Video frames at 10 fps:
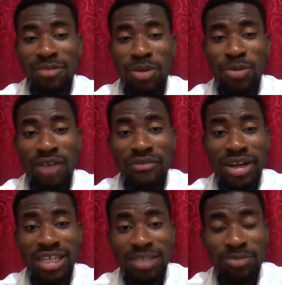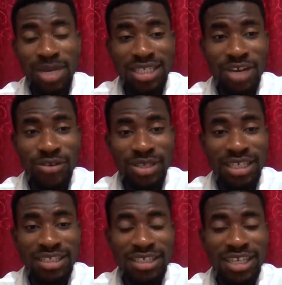People are very smart
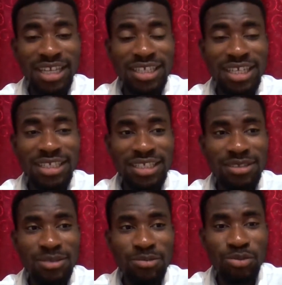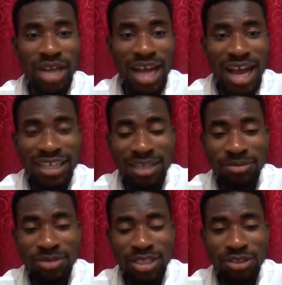nowadays. They can just add
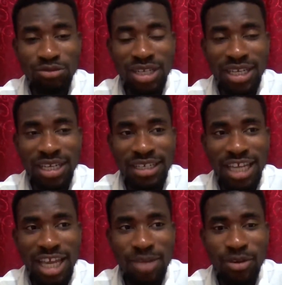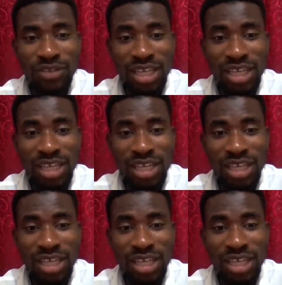something to the name of the